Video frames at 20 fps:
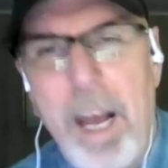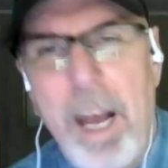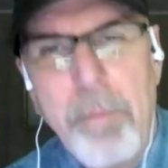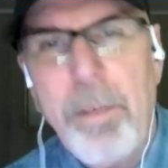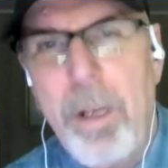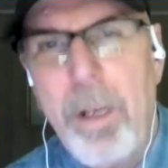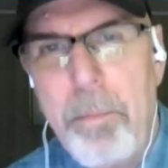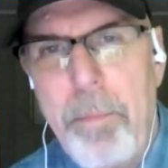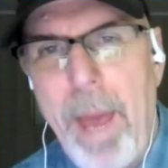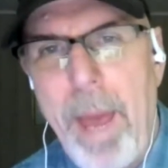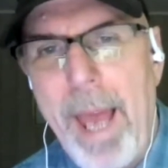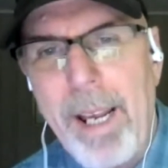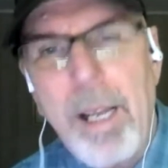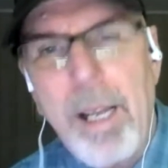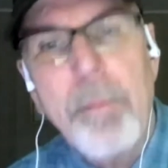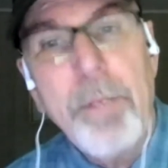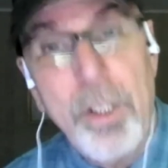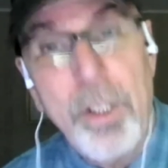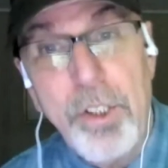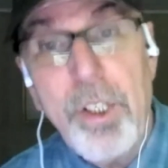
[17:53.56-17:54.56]
I'm going to back
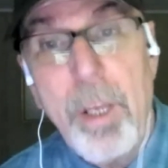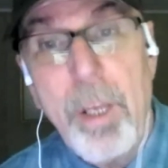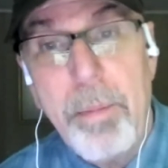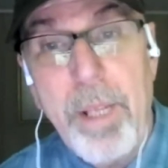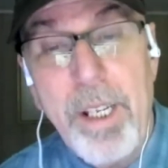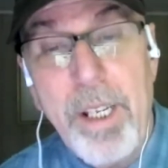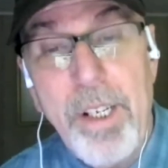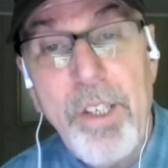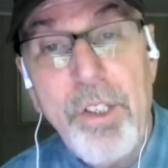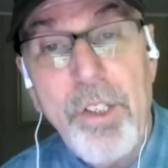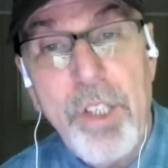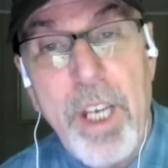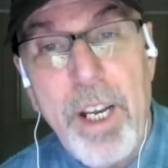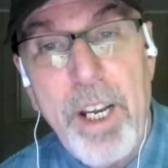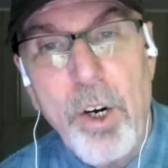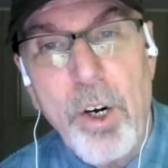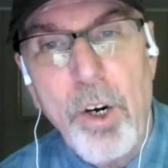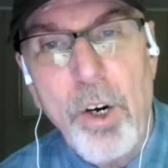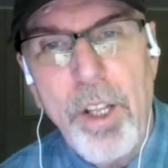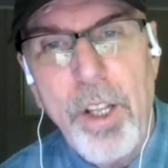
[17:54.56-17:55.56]
up to something you
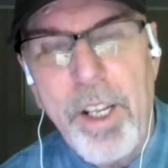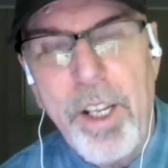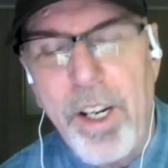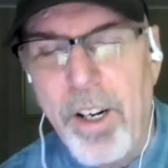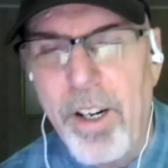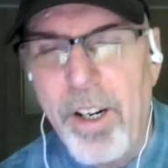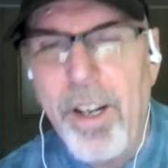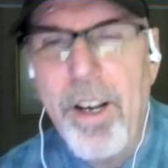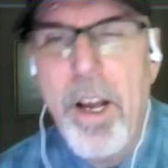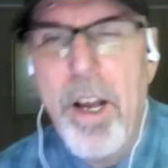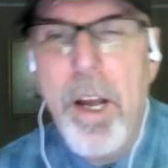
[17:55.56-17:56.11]
said earlier.